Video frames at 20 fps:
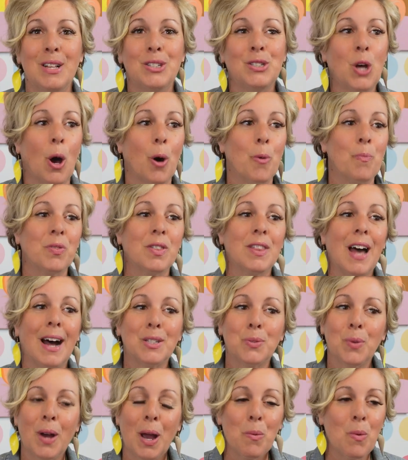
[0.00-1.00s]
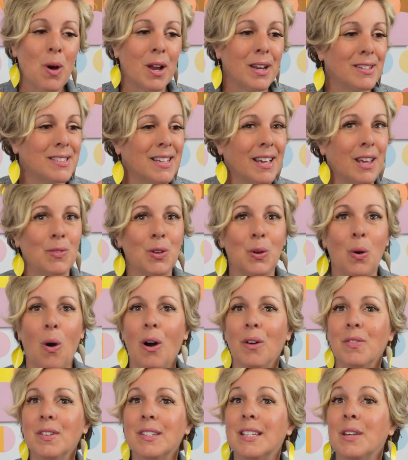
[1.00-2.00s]
So that's why I want to give you
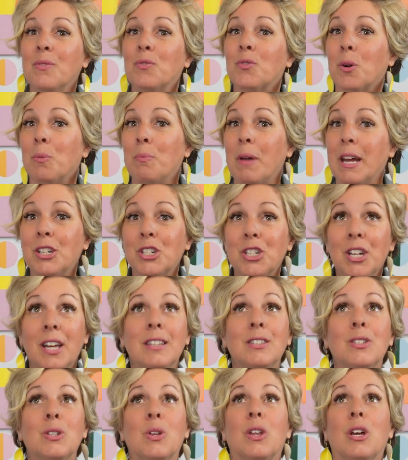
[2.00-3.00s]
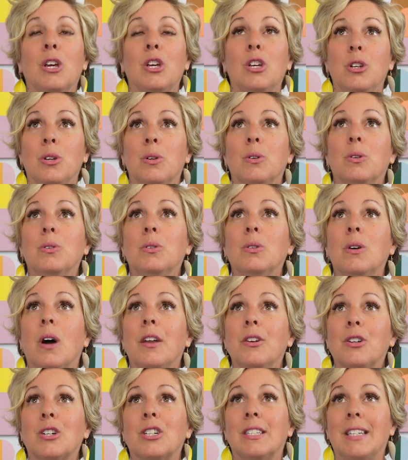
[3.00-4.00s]
all this information so that you
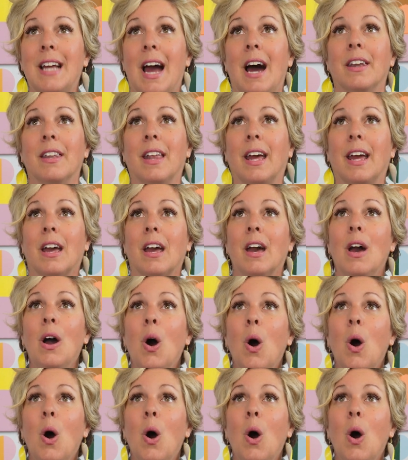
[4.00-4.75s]
understand like